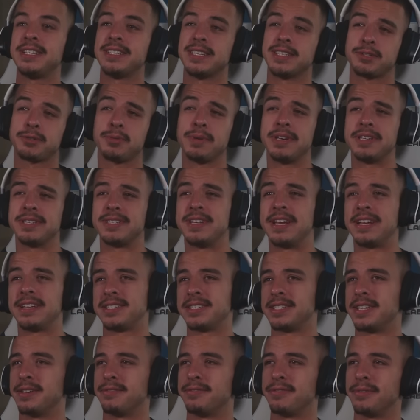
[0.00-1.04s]
She's as sweet as
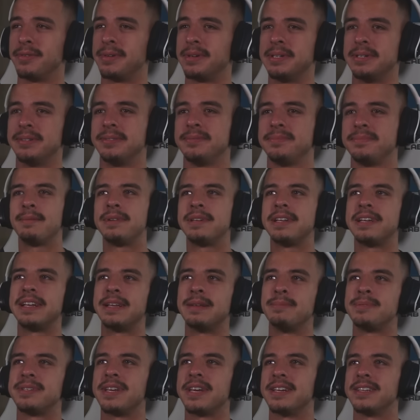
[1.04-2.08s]
nectar, though, for real. I'm a
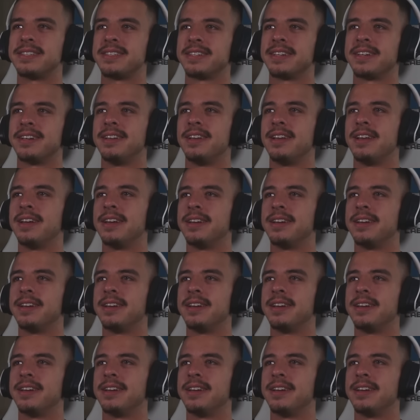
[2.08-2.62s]
little obsessed, I can't